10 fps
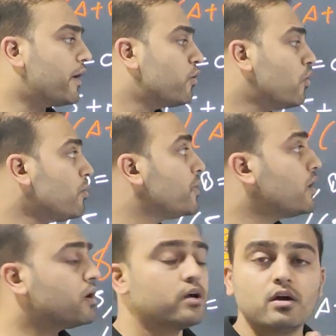I
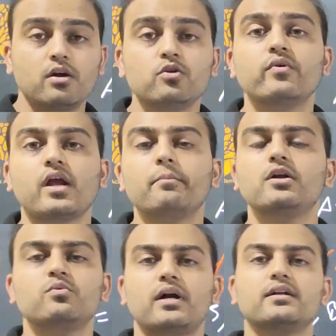hope you were
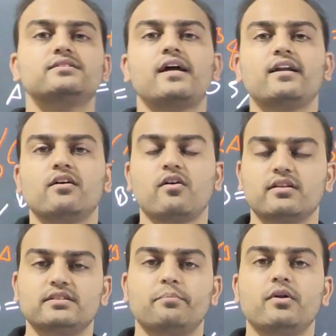able to understand the
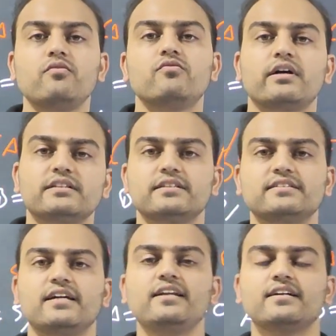concept of
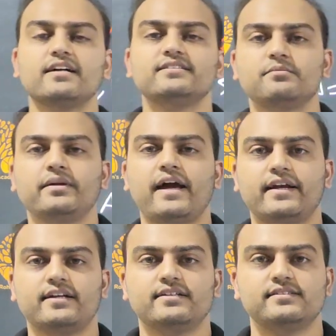functions and custom
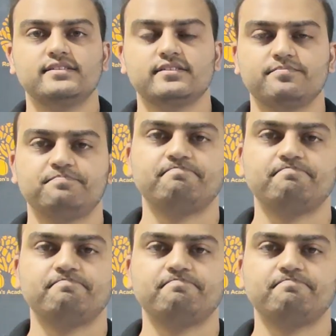characters.